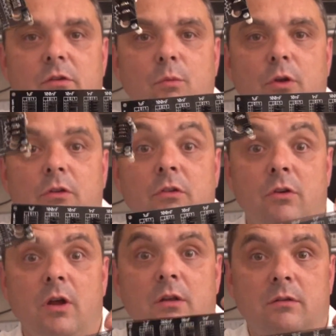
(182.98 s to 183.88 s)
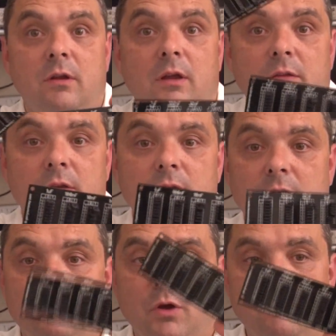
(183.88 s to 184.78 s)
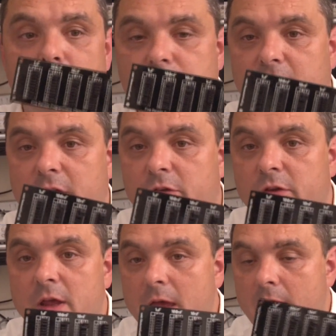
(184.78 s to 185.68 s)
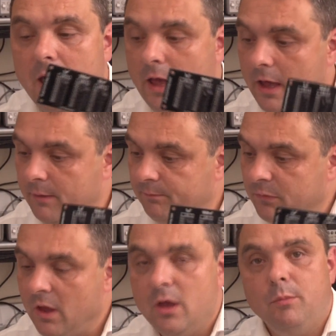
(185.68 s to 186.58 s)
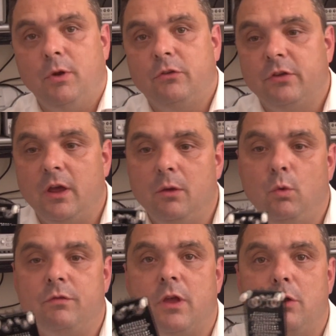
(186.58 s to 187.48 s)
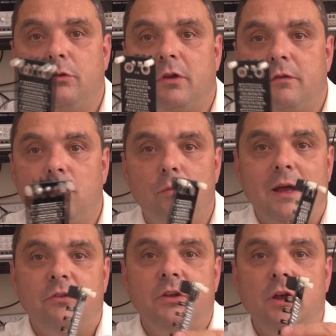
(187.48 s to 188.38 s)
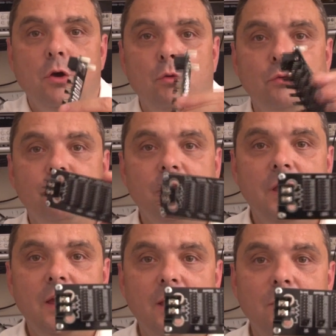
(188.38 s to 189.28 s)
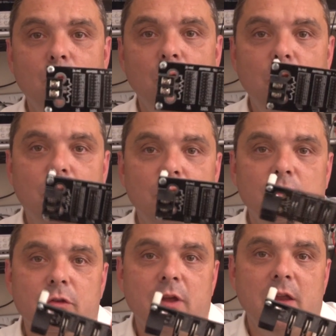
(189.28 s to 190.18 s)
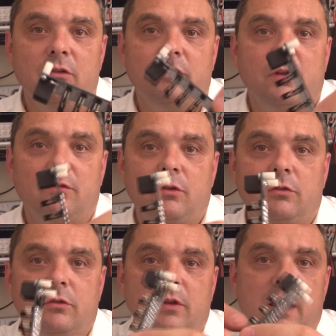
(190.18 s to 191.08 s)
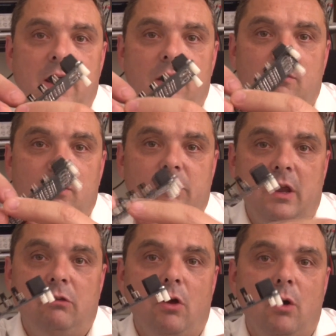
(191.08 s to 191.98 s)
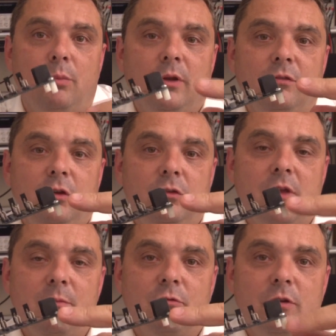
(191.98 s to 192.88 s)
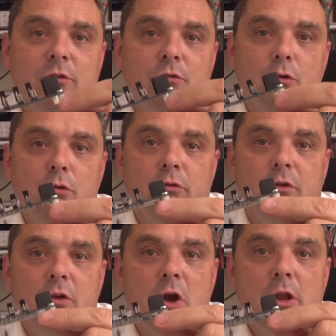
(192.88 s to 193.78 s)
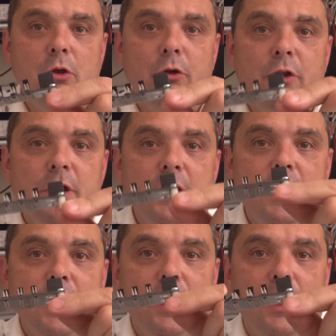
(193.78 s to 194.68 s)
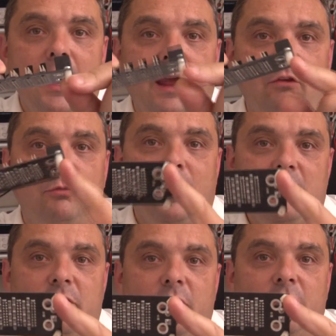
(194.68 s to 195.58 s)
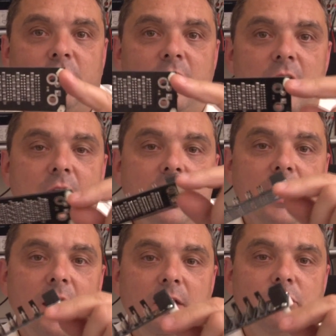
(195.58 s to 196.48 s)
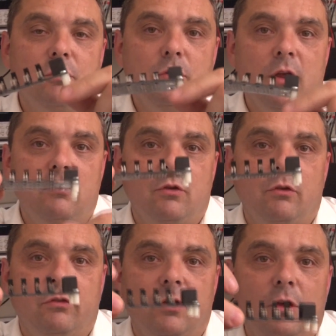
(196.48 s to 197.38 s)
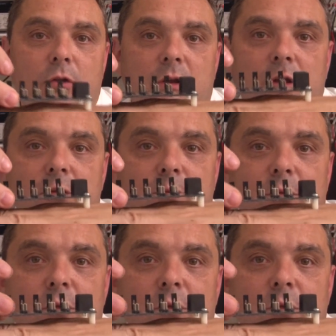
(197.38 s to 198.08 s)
someone designed, they both will fit. But with those 4 mounting holes, what you can do then, I've just here as an example, I've used M3 screws and nylon hex spacers and screwed those on. So you know, a